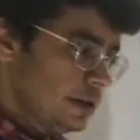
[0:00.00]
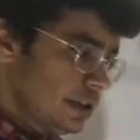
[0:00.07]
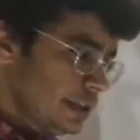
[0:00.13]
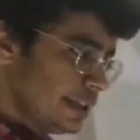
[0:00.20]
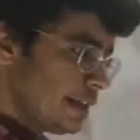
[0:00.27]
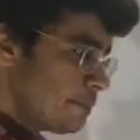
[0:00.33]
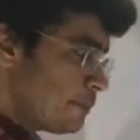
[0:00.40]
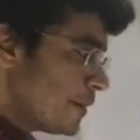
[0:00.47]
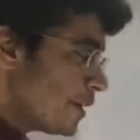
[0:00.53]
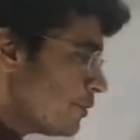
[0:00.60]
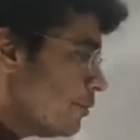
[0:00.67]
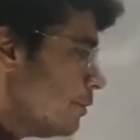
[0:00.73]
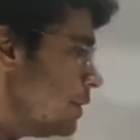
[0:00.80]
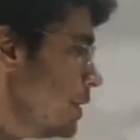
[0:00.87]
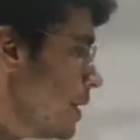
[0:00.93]
the
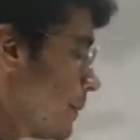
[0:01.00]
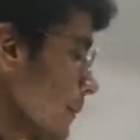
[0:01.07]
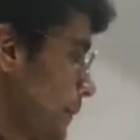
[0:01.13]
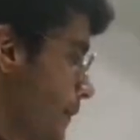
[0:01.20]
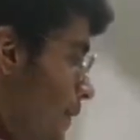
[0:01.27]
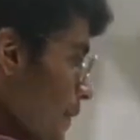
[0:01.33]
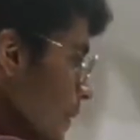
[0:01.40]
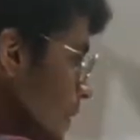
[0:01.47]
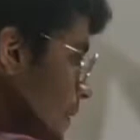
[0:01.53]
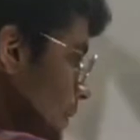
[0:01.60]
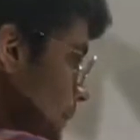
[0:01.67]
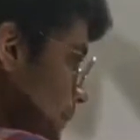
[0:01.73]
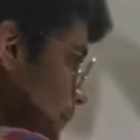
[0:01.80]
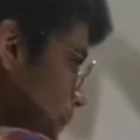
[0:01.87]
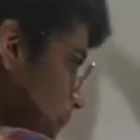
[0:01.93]
peculiar
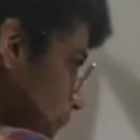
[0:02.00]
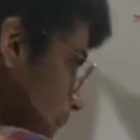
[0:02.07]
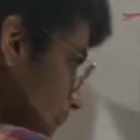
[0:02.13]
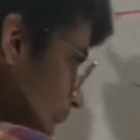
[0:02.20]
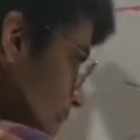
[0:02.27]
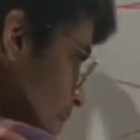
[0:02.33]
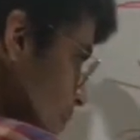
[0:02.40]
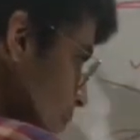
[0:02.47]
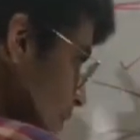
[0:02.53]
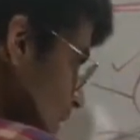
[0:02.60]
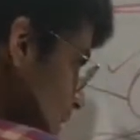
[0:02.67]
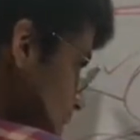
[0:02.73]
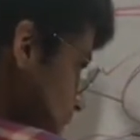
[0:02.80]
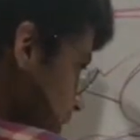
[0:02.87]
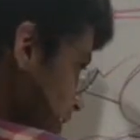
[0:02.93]
type of the
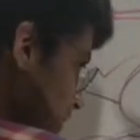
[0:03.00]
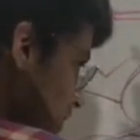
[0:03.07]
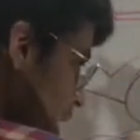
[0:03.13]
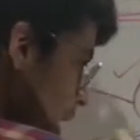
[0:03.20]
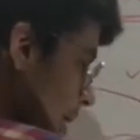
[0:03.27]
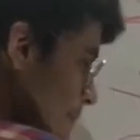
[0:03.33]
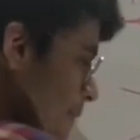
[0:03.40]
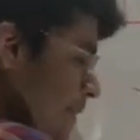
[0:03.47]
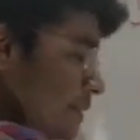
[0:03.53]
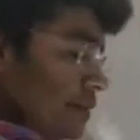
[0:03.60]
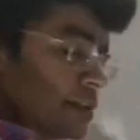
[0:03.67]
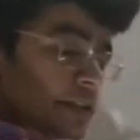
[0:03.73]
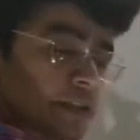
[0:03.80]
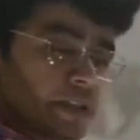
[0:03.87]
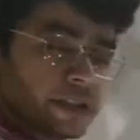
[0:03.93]
apraxia happens
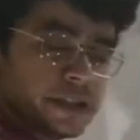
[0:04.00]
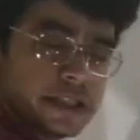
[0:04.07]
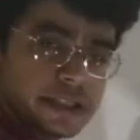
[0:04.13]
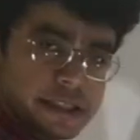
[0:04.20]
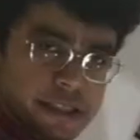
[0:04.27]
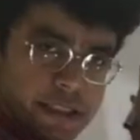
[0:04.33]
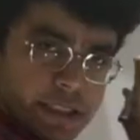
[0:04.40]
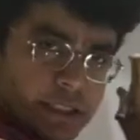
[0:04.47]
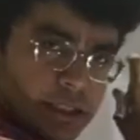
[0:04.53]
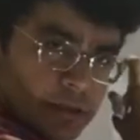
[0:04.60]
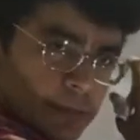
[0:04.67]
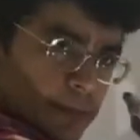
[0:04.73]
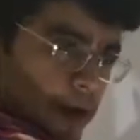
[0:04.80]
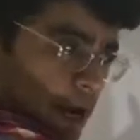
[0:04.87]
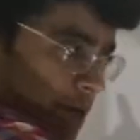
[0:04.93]
in this
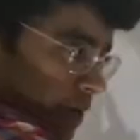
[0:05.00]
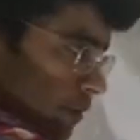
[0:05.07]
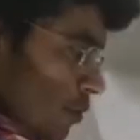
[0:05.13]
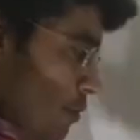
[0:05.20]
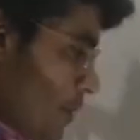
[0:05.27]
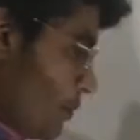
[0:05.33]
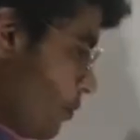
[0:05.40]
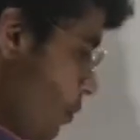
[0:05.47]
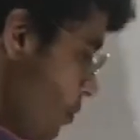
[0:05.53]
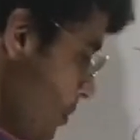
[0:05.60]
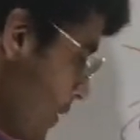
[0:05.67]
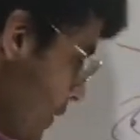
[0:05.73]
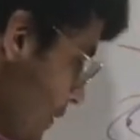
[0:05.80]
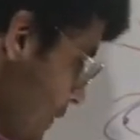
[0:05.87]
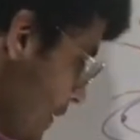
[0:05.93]
parietal lobe
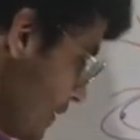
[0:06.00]
involvement. That